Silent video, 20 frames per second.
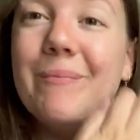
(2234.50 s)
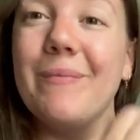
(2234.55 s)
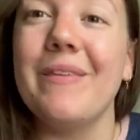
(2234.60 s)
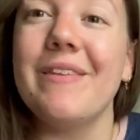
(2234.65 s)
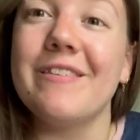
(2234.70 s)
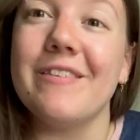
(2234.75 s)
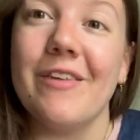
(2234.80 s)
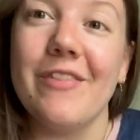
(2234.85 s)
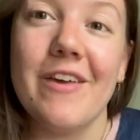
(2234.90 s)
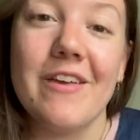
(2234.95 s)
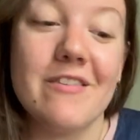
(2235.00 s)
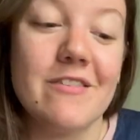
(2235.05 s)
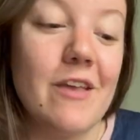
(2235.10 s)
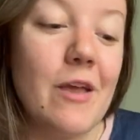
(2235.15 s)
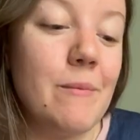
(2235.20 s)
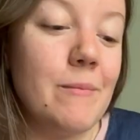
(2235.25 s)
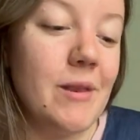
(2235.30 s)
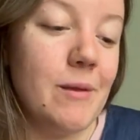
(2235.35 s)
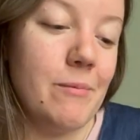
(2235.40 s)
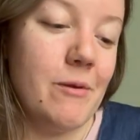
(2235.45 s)
So there's
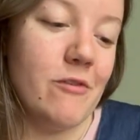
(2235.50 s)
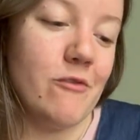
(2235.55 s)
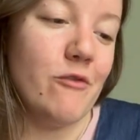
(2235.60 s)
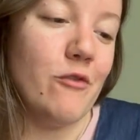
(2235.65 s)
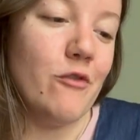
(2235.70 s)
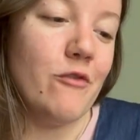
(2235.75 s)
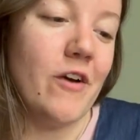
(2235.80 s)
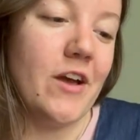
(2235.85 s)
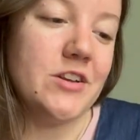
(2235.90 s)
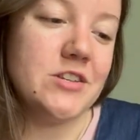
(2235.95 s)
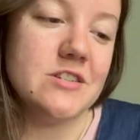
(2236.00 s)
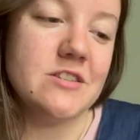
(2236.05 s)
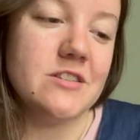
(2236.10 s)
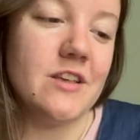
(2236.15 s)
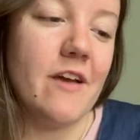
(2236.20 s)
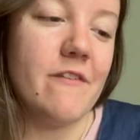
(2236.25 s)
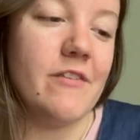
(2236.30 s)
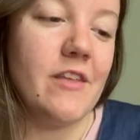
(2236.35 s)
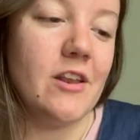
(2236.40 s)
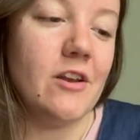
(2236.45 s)
so many beautiful versions
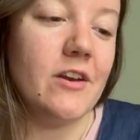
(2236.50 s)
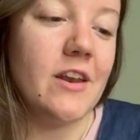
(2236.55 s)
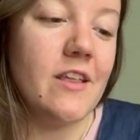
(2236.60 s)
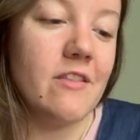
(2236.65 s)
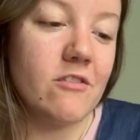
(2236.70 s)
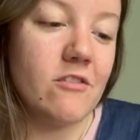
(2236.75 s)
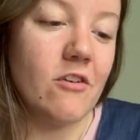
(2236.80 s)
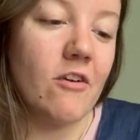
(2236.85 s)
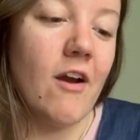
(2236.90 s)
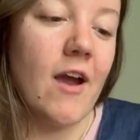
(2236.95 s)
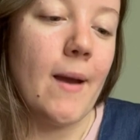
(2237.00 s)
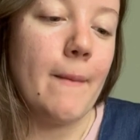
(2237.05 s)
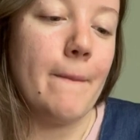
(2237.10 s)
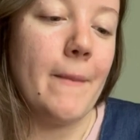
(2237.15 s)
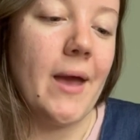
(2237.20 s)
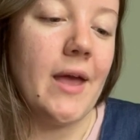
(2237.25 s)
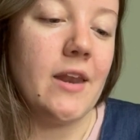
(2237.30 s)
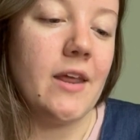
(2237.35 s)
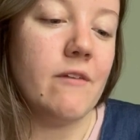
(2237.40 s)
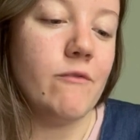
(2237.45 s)
that I've seen on Instagram,
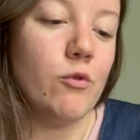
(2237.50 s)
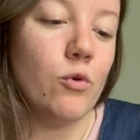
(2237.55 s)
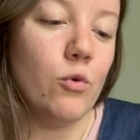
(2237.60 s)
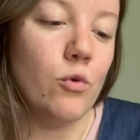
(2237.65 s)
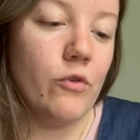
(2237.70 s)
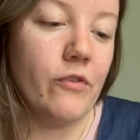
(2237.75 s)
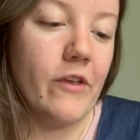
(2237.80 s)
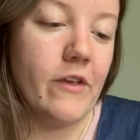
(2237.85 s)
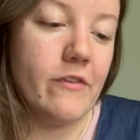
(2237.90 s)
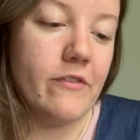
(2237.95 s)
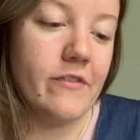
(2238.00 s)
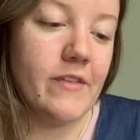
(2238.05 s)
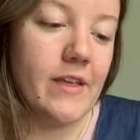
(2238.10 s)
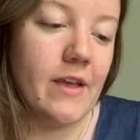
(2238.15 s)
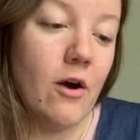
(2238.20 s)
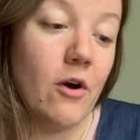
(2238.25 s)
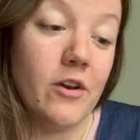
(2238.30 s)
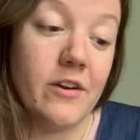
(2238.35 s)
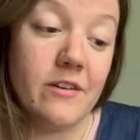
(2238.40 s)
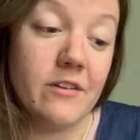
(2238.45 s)
and I've also seen
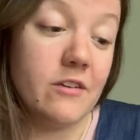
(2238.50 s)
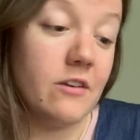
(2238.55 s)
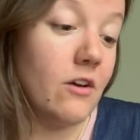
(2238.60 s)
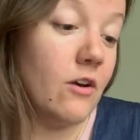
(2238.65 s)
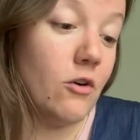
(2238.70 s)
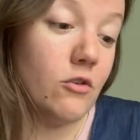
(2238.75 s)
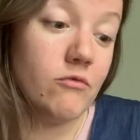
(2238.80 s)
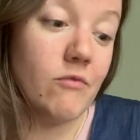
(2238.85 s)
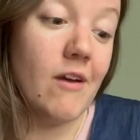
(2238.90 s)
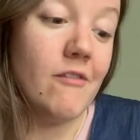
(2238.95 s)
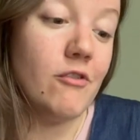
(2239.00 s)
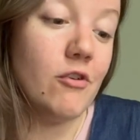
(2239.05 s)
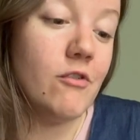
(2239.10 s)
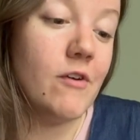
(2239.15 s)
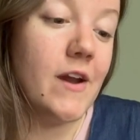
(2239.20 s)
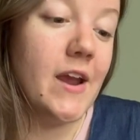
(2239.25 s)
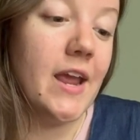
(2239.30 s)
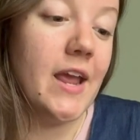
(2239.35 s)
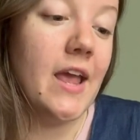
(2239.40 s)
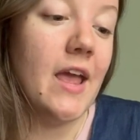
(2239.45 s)
on
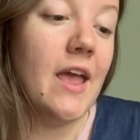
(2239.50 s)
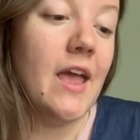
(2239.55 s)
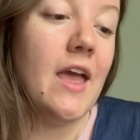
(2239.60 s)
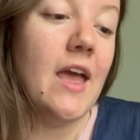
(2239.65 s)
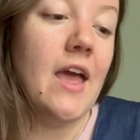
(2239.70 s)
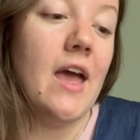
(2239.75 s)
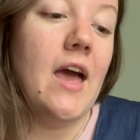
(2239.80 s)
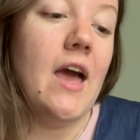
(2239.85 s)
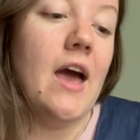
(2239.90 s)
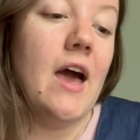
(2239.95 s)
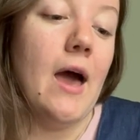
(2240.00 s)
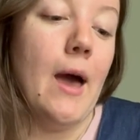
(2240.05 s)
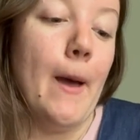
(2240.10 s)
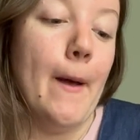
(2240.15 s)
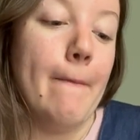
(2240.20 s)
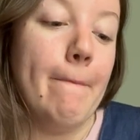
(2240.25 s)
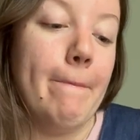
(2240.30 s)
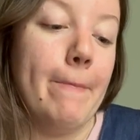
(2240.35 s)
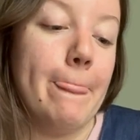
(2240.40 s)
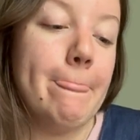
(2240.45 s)
Ravelry,
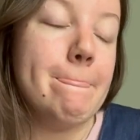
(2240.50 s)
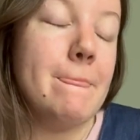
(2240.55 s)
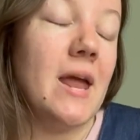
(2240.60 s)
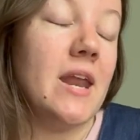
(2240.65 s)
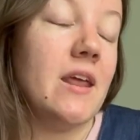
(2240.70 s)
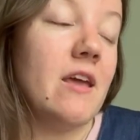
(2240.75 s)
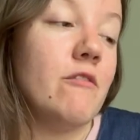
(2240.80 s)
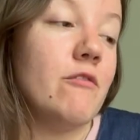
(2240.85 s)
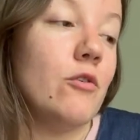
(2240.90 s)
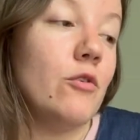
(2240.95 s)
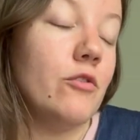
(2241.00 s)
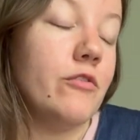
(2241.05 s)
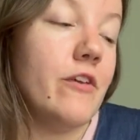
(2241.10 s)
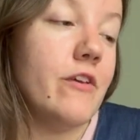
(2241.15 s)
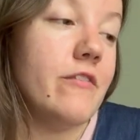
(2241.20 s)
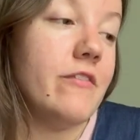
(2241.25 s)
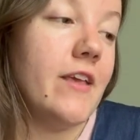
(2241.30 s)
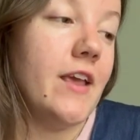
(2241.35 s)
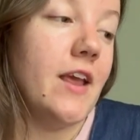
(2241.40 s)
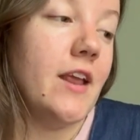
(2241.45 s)
and I've also
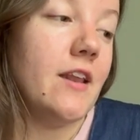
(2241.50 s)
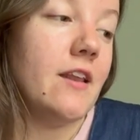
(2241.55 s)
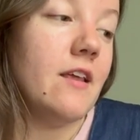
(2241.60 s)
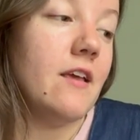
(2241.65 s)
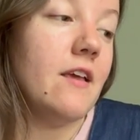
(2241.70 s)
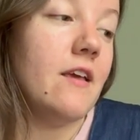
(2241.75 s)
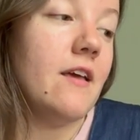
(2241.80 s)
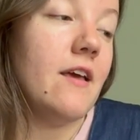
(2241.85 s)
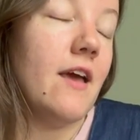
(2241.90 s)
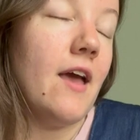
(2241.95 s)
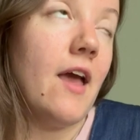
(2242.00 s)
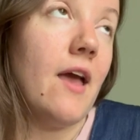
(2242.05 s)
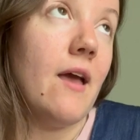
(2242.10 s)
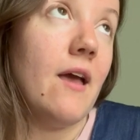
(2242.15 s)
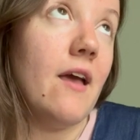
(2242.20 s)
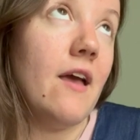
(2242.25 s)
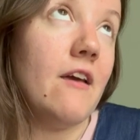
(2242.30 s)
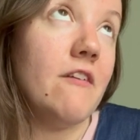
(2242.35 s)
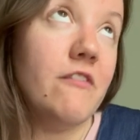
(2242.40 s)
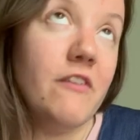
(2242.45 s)
seen
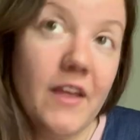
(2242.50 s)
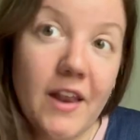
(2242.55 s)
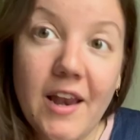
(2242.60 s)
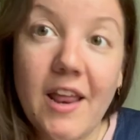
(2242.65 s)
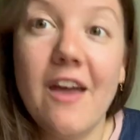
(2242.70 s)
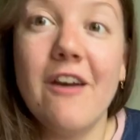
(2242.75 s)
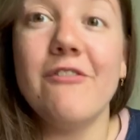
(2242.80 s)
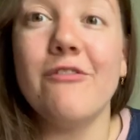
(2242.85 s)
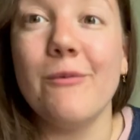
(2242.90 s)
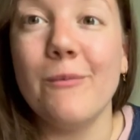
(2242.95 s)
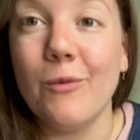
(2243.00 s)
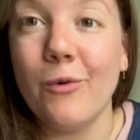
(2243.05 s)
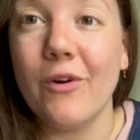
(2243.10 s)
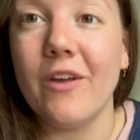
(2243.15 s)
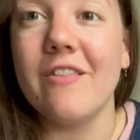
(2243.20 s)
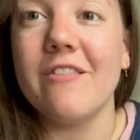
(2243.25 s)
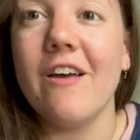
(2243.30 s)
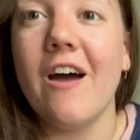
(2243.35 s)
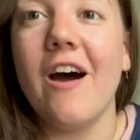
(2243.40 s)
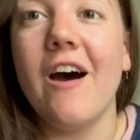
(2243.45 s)
Ophelia from
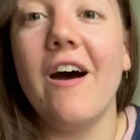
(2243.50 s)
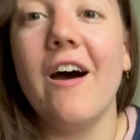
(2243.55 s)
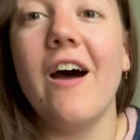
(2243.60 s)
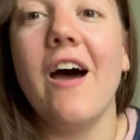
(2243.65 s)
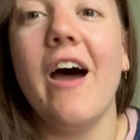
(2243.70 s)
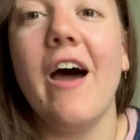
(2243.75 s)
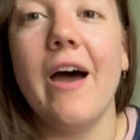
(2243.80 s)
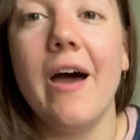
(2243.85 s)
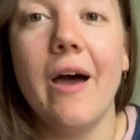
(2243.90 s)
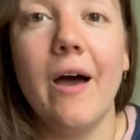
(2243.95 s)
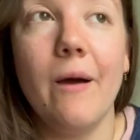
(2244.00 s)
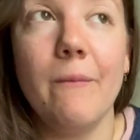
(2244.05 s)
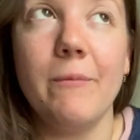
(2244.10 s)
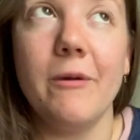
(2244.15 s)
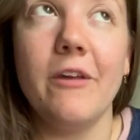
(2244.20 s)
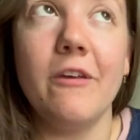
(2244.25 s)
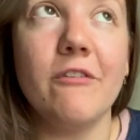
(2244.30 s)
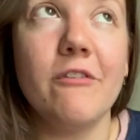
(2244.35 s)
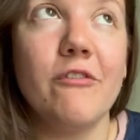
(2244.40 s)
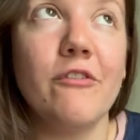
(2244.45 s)
Orchid's Heart, her
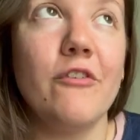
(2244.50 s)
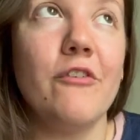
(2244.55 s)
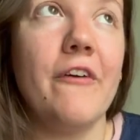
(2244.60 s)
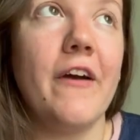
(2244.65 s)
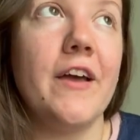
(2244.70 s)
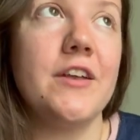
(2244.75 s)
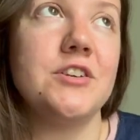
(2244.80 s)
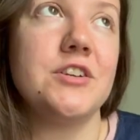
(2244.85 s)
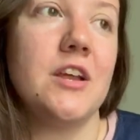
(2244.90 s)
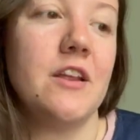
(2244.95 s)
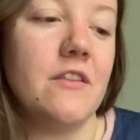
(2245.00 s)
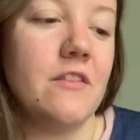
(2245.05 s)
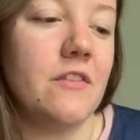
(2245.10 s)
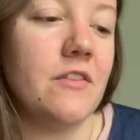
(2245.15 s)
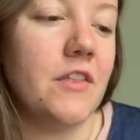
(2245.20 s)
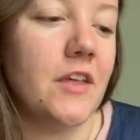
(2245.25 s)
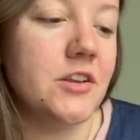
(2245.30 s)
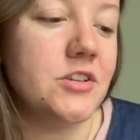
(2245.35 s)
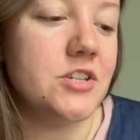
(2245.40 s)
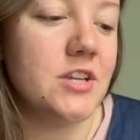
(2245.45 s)
beautiful version
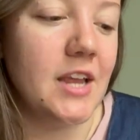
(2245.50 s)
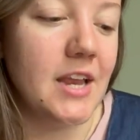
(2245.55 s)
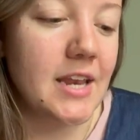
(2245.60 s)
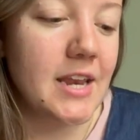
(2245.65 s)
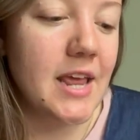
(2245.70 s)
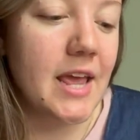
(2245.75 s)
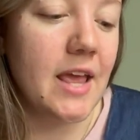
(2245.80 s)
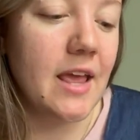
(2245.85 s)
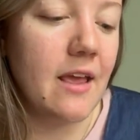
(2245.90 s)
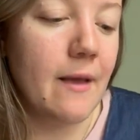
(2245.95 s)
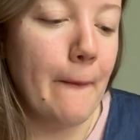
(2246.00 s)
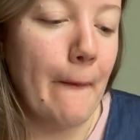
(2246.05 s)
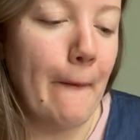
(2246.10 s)
that she knit